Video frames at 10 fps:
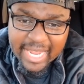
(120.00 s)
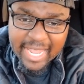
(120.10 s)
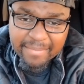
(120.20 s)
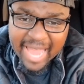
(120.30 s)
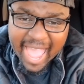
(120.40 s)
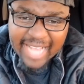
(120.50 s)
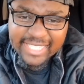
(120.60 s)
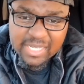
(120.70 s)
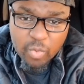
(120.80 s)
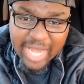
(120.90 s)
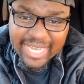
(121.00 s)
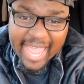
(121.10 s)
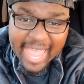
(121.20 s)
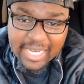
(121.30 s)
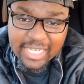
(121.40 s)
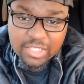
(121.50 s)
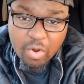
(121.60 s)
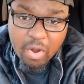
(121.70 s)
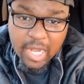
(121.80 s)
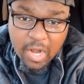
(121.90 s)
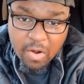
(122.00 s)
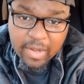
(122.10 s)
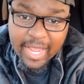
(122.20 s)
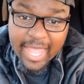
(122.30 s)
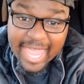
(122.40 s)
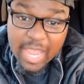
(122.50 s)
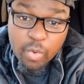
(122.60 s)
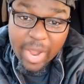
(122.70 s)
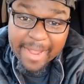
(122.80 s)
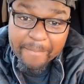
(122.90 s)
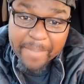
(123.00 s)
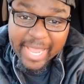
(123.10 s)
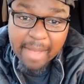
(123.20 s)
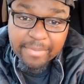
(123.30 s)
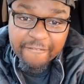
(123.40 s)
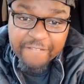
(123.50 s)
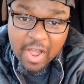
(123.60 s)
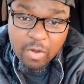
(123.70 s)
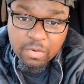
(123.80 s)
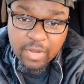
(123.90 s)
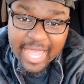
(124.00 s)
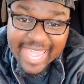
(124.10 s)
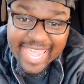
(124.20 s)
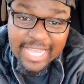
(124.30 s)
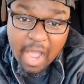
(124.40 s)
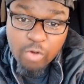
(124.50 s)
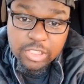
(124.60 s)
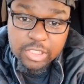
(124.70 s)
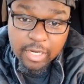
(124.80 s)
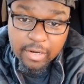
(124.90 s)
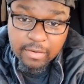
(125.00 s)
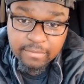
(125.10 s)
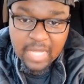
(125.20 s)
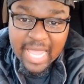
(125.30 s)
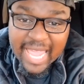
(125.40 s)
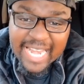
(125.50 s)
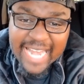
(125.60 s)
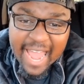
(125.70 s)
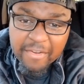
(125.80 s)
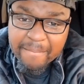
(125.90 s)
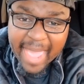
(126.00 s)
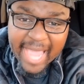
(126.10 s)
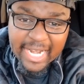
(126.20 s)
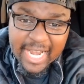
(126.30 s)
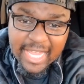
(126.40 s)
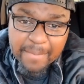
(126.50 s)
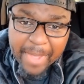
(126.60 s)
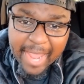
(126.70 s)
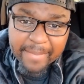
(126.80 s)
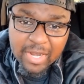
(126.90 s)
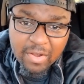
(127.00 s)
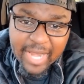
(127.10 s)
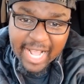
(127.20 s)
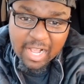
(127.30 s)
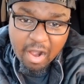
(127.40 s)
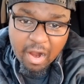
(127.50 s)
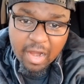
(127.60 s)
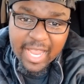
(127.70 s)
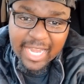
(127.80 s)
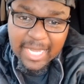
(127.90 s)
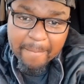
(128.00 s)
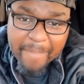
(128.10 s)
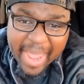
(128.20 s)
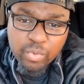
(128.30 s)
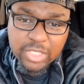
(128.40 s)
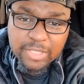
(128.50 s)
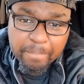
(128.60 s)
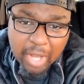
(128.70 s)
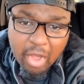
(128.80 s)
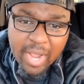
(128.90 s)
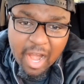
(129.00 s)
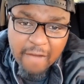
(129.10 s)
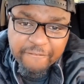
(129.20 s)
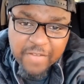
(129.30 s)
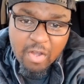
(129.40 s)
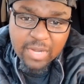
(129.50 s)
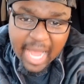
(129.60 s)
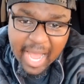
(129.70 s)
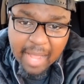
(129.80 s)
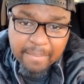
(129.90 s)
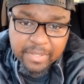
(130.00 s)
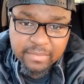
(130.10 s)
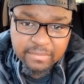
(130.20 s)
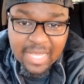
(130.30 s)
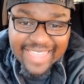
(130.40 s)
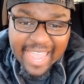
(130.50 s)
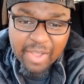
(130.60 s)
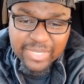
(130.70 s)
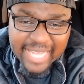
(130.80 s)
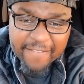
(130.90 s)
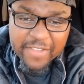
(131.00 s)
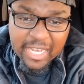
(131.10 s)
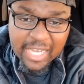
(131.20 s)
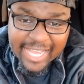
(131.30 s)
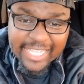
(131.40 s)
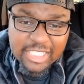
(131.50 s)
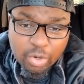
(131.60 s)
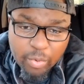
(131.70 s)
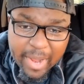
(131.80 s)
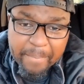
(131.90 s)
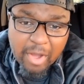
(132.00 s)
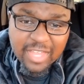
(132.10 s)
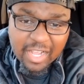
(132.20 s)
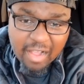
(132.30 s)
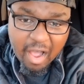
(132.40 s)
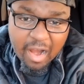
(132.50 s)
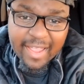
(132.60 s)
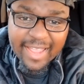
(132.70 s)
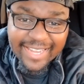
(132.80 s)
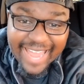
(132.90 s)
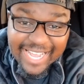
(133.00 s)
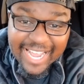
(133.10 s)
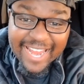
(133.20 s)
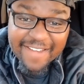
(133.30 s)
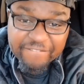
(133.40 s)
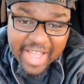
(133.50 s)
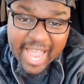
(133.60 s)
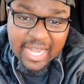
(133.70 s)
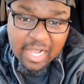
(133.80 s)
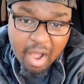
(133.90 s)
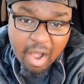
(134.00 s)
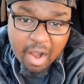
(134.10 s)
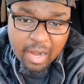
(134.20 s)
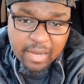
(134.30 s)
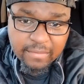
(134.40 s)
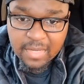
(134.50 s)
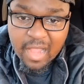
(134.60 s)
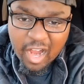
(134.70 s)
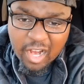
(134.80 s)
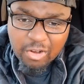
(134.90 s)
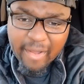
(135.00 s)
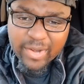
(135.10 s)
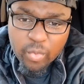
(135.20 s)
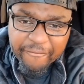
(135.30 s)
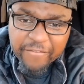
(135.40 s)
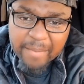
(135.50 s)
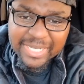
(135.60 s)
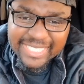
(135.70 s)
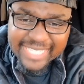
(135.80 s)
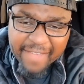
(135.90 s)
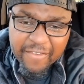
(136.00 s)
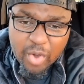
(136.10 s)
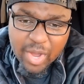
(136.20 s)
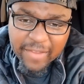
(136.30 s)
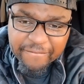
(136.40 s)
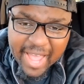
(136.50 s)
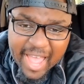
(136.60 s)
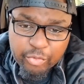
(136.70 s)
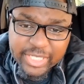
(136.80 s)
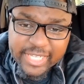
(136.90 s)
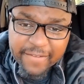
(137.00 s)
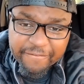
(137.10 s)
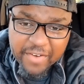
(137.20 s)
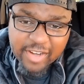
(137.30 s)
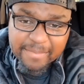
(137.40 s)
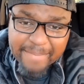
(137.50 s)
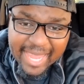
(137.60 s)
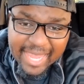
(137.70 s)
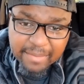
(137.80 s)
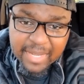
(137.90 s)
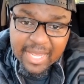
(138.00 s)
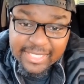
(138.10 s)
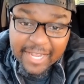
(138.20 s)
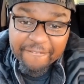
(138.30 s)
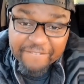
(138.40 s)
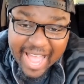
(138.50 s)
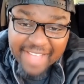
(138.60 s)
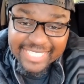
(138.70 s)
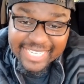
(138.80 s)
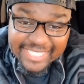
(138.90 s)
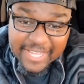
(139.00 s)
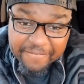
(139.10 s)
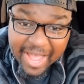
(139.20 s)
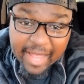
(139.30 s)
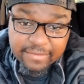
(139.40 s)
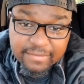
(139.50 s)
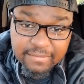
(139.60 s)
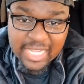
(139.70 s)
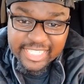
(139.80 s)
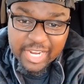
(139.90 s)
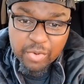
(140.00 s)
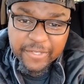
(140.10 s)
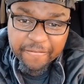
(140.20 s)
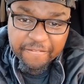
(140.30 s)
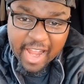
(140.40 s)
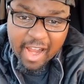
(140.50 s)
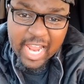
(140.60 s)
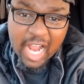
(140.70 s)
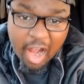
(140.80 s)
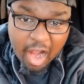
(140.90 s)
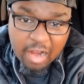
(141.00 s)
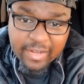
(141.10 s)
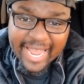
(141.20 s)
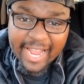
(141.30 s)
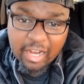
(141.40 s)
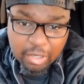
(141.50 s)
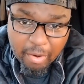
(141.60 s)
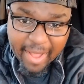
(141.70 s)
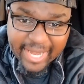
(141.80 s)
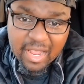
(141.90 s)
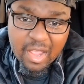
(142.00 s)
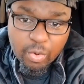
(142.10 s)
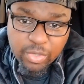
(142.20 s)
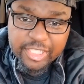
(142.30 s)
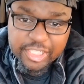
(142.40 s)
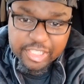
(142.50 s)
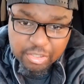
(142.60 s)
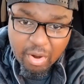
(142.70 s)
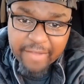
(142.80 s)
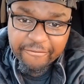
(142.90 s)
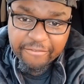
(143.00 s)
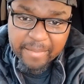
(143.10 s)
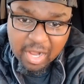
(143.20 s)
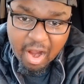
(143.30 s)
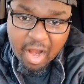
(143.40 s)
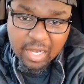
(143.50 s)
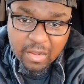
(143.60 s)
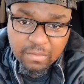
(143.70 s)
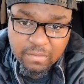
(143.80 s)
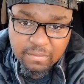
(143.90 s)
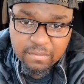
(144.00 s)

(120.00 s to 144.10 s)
him to ask him what the hell is going on. He wouldn't pick up the phone. He ghosted her. He never made another payment on that car. The bank was blowing her phone up. They was even looking to repo the car. They couldn't find the car. Her credit went from a 745 when she first met him to a 565. She was very hurt that her credit was destroyed from a car loan.